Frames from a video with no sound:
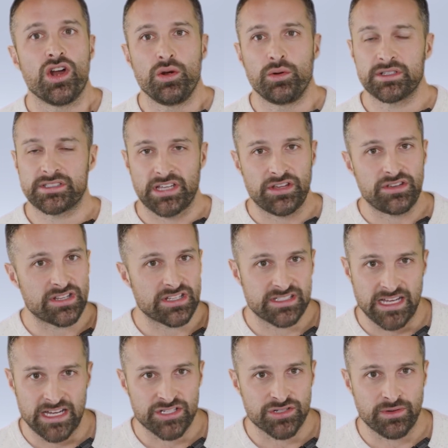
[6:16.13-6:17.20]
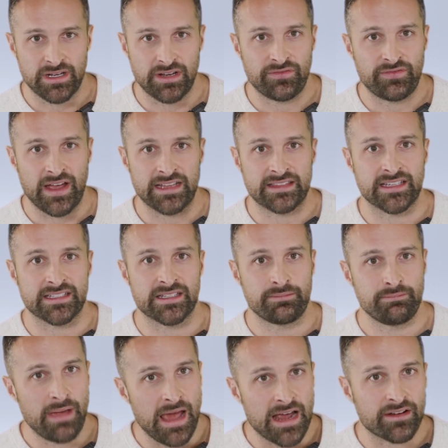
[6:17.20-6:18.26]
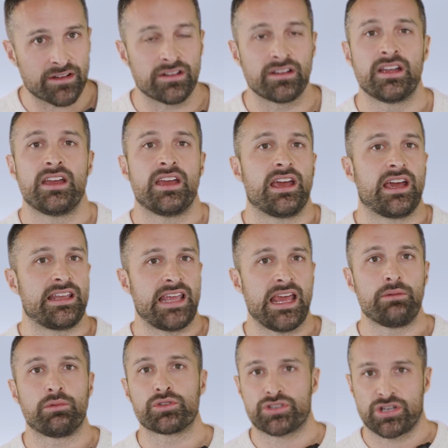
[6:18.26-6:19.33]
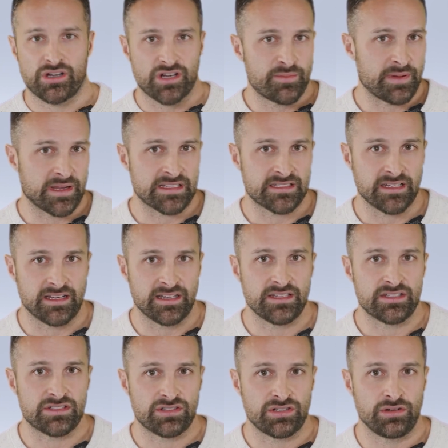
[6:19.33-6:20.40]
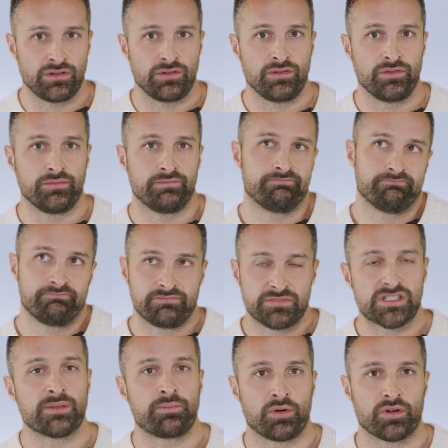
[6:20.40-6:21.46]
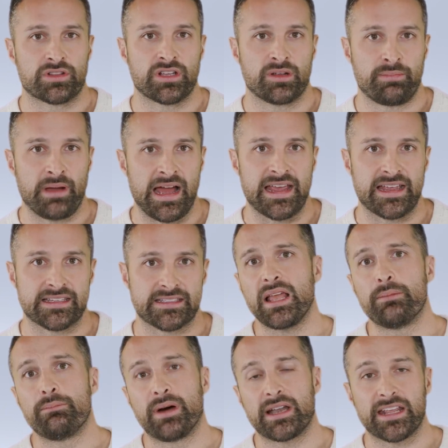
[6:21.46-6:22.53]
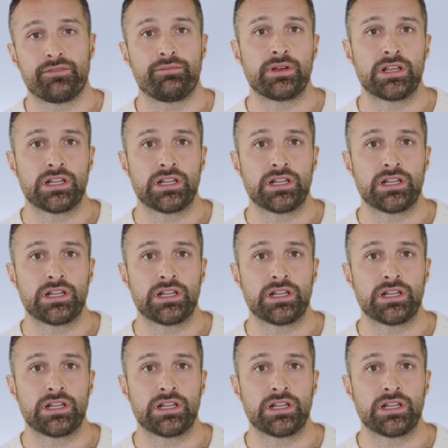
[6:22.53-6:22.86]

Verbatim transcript: who will tell you that saturated fat doesn't matter and they will cherry pick studies to support their bias. But if we